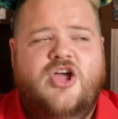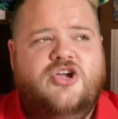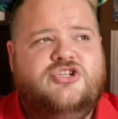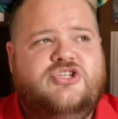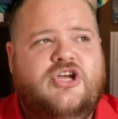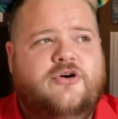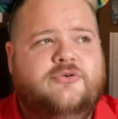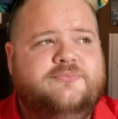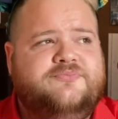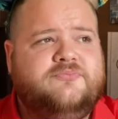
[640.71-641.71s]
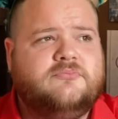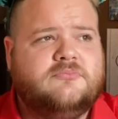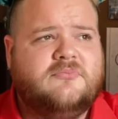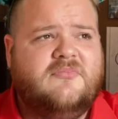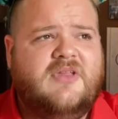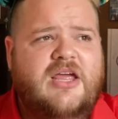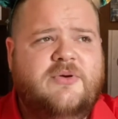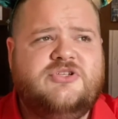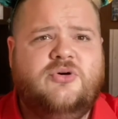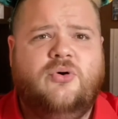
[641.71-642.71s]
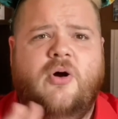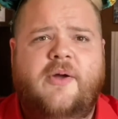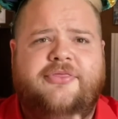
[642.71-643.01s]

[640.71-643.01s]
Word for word: So it was cool going